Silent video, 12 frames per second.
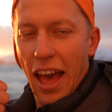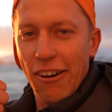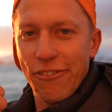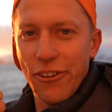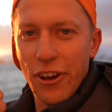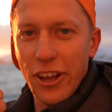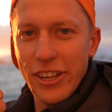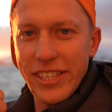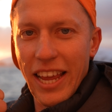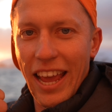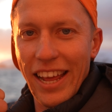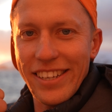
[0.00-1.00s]
our first
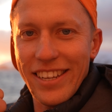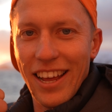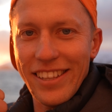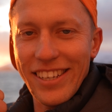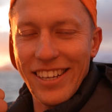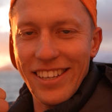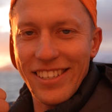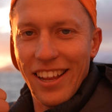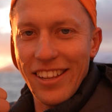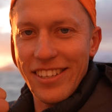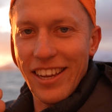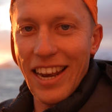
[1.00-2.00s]
Antarctica
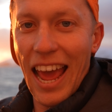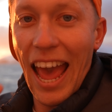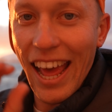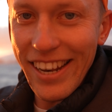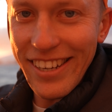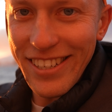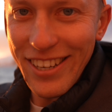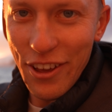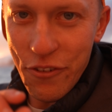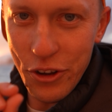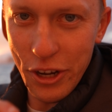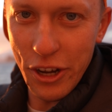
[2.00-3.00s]
sunset. And
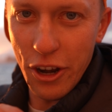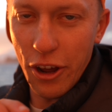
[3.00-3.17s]
if you didn't